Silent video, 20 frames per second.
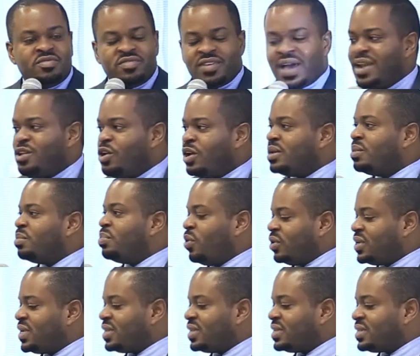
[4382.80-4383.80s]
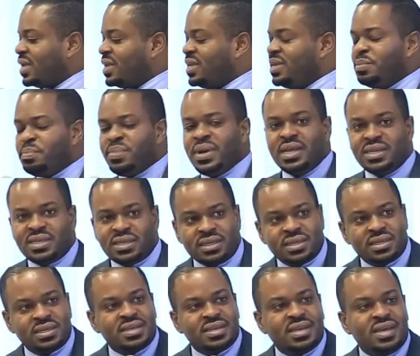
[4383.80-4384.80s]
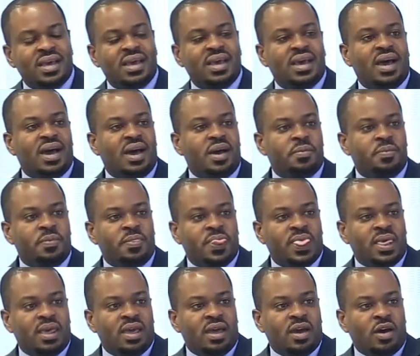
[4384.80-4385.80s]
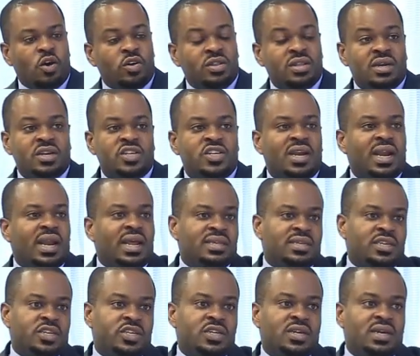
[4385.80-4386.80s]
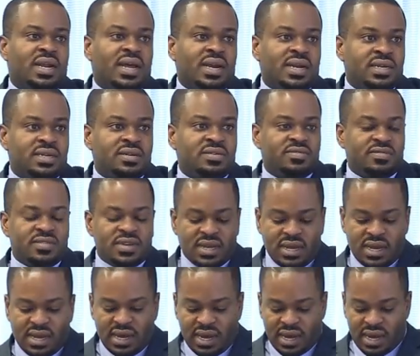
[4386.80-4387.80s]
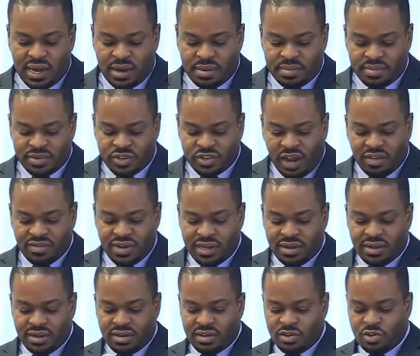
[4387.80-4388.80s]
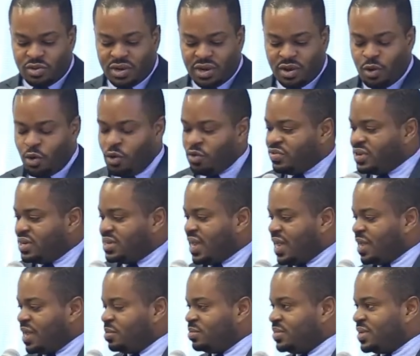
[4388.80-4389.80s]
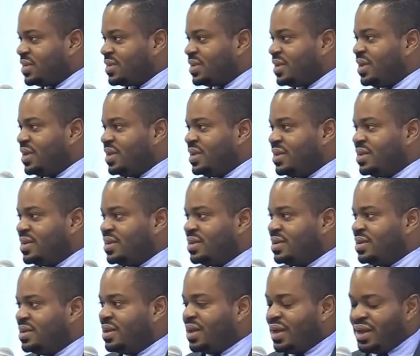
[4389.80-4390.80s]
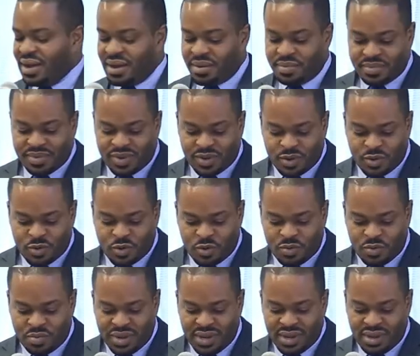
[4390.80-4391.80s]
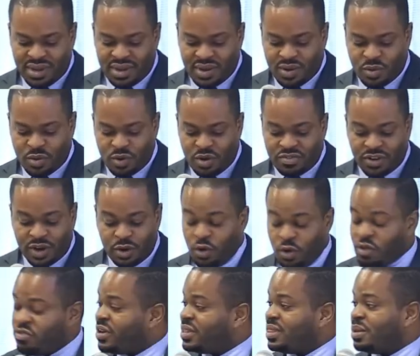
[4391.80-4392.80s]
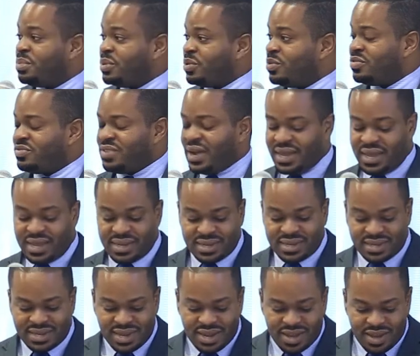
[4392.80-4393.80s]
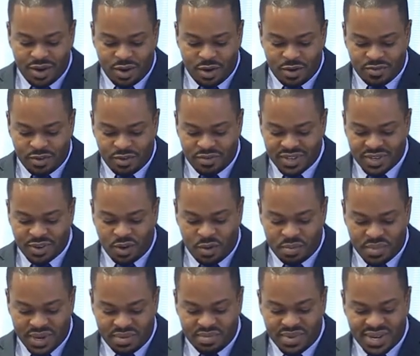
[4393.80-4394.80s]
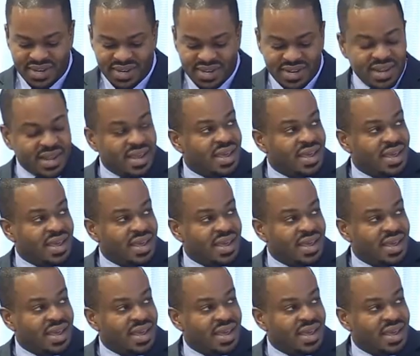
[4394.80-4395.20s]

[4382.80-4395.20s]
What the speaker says: value and importance that he places on the regionalization narrative. Traveling during COVID times, indeed, could offer no further proof, I guess, of his commitment.